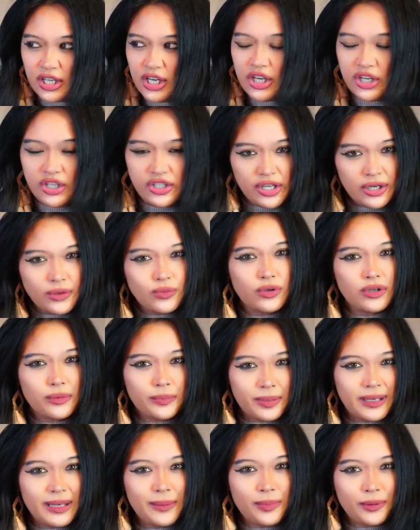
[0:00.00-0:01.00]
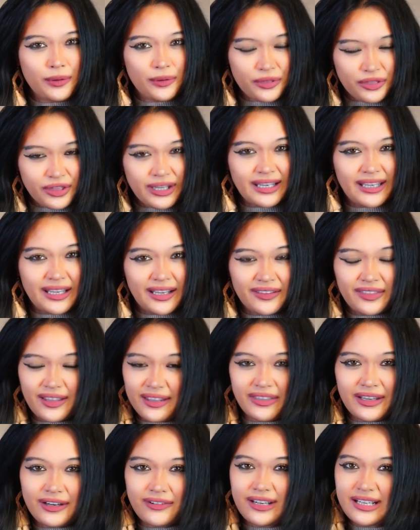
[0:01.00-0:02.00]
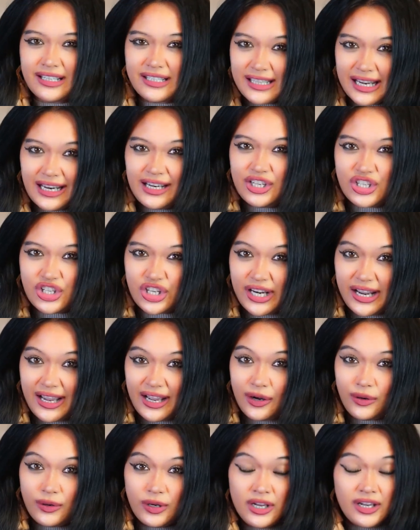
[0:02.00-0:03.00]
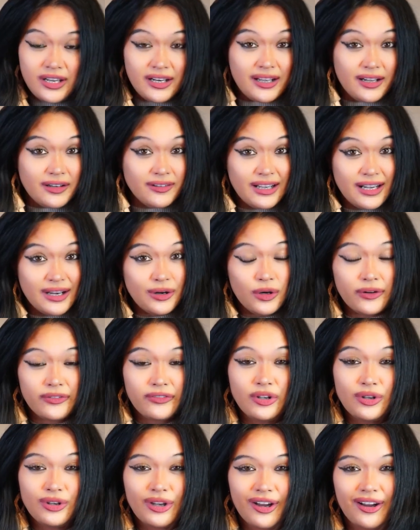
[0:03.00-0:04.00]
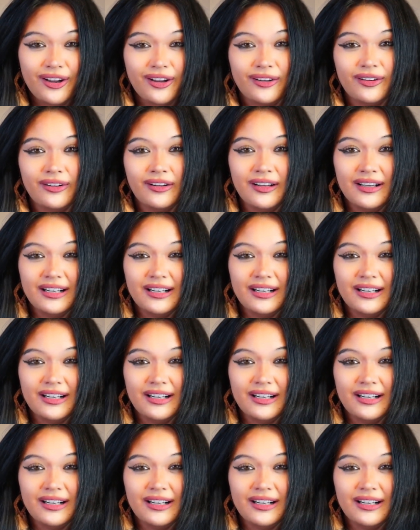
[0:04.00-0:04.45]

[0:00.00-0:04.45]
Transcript: You don't want people thinking that they're in danger now. Now, off you go.